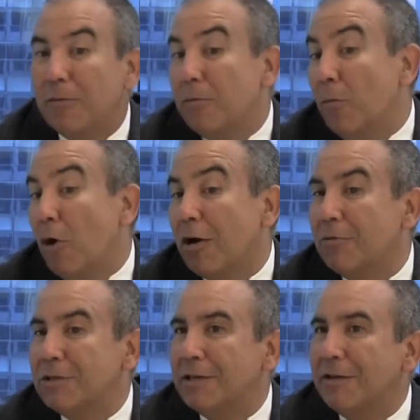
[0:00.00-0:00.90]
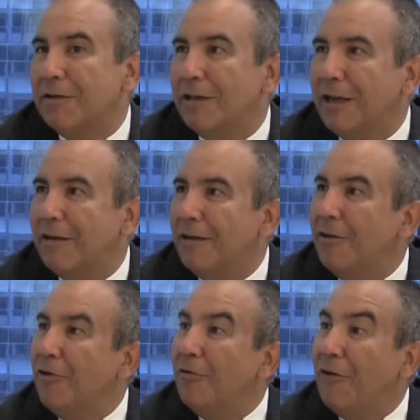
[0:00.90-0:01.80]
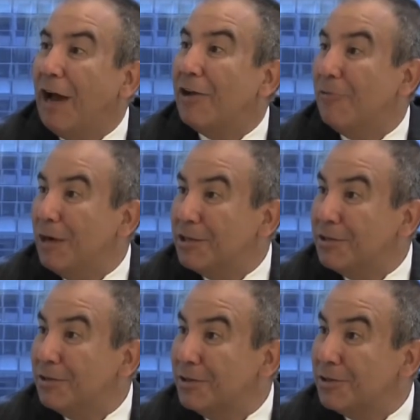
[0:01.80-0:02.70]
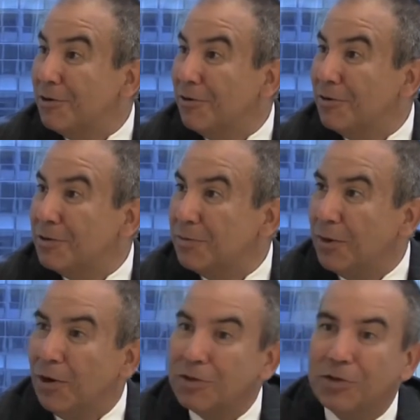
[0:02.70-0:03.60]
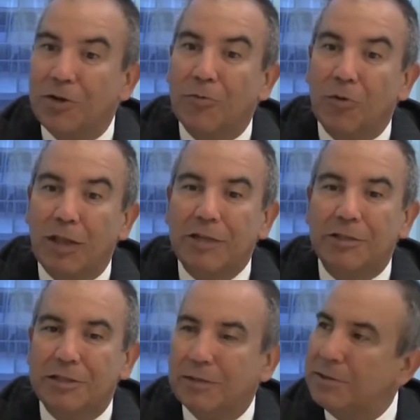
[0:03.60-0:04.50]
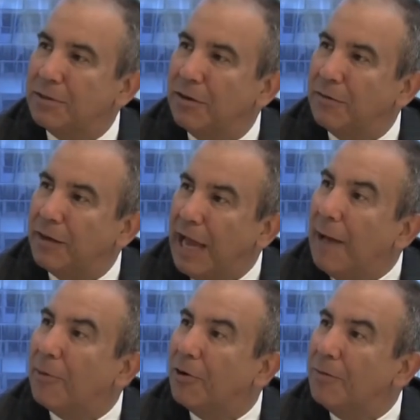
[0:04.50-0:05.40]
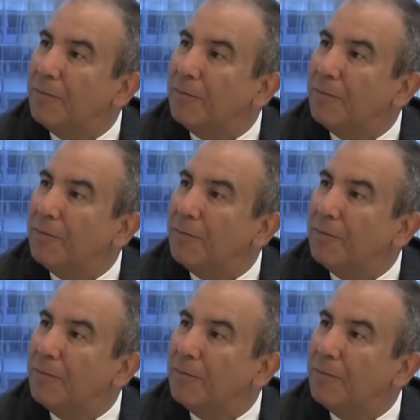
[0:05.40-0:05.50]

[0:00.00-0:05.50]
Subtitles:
The market was signaling valuation concerns, but also relationships of capital.